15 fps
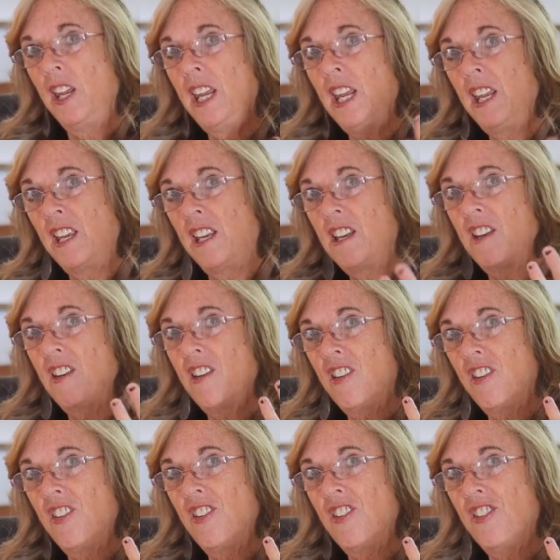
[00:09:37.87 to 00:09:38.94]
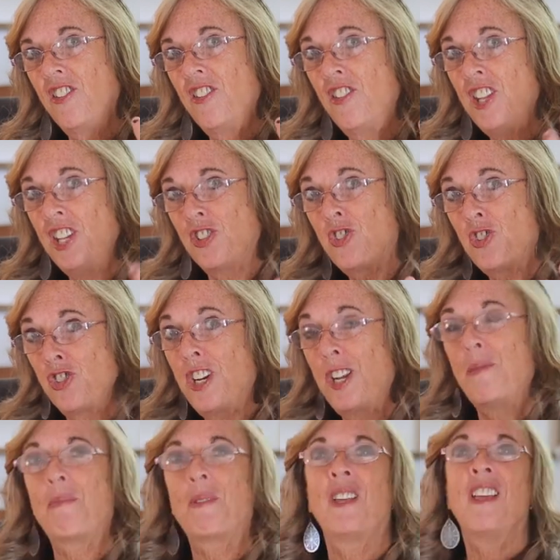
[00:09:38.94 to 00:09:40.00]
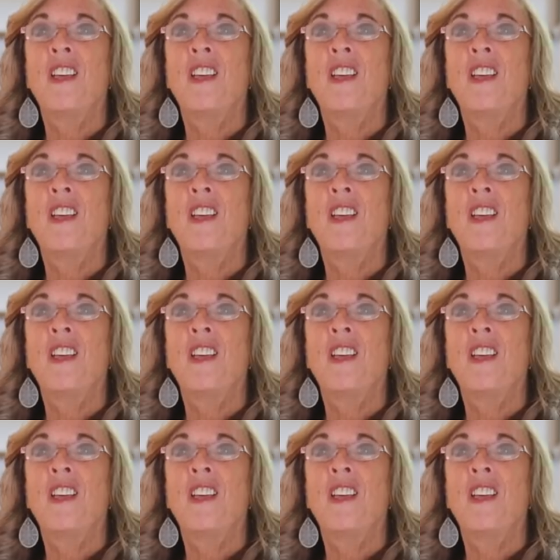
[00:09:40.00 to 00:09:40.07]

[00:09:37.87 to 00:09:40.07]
in this ship.